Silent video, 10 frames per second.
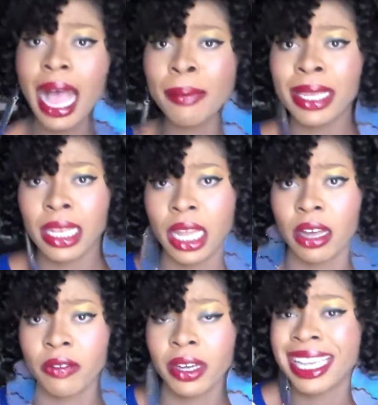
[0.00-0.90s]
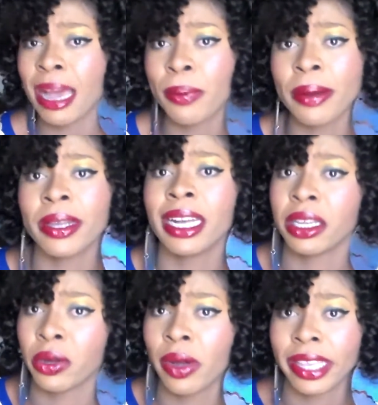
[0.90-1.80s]
I'm in love. Okay, I'm probably
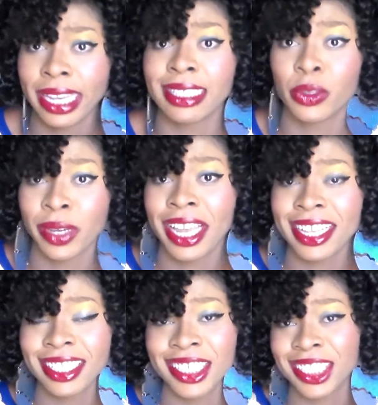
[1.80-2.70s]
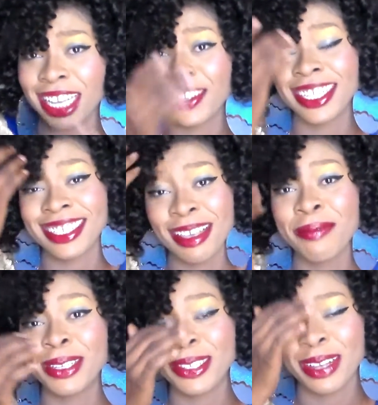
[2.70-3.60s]
gonna go and get the 28 inches. I know they
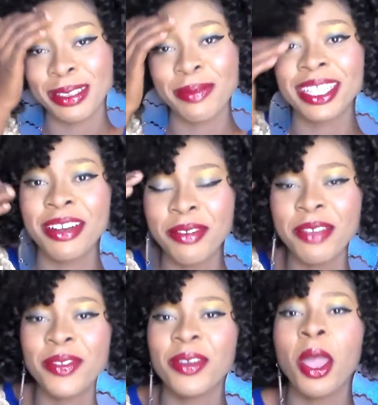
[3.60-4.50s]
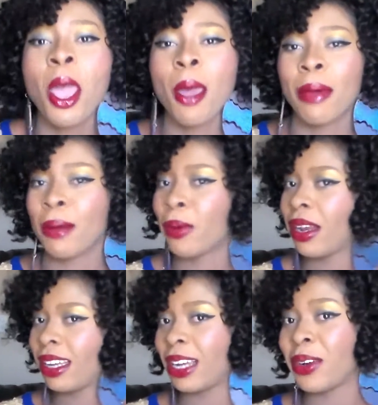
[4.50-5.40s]
sent me this one to make a review, but I'm
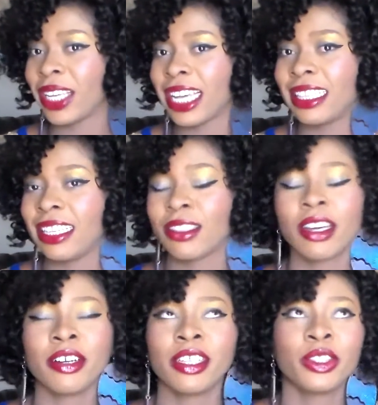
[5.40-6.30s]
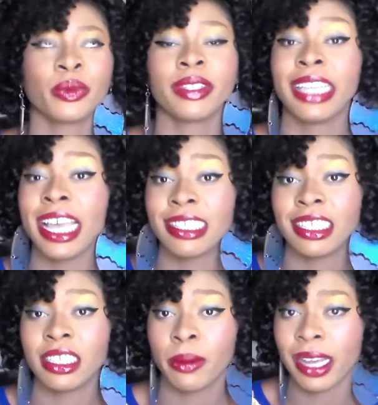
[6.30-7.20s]
probably gonna go get this. Sorry, not the
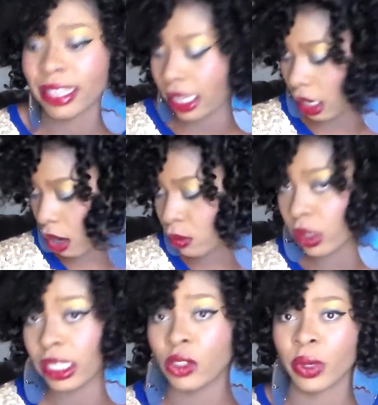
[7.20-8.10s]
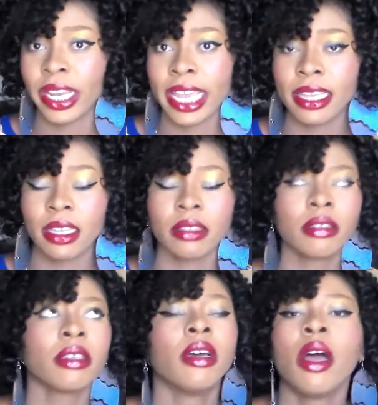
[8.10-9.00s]
18 inches, but I think it comes only in 28
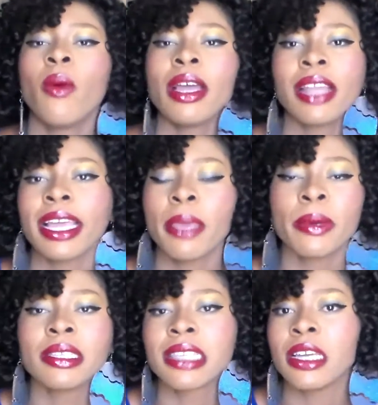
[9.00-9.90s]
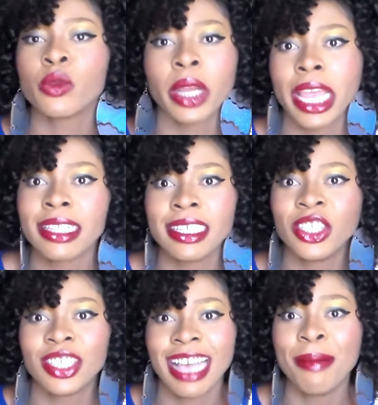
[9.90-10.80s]
inches. Why do I keep on saying 28
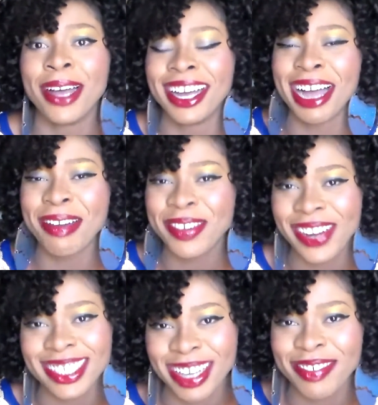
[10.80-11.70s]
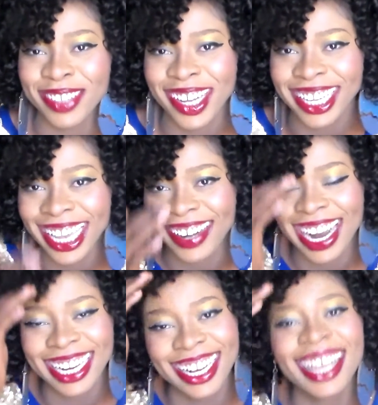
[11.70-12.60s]
inches? I'm crazy of long hair,
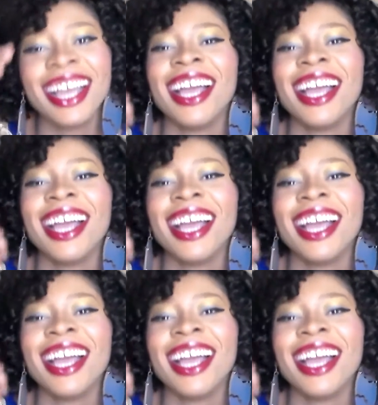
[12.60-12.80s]
right?